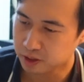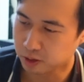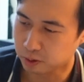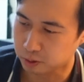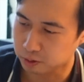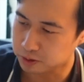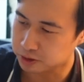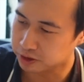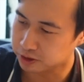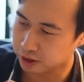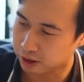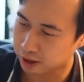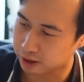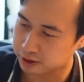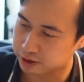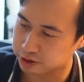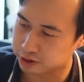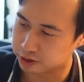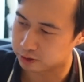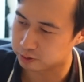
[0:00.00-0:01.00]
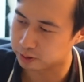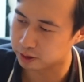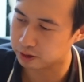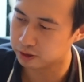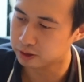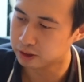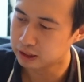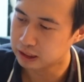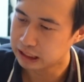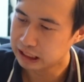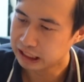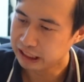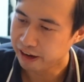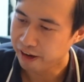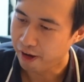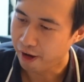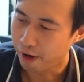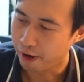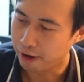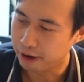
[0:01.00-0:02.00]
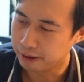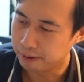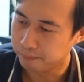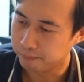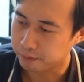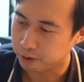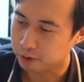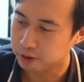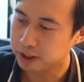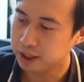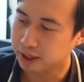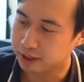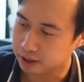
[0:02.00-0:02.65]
Holds in the hotness so well. Oh yeah,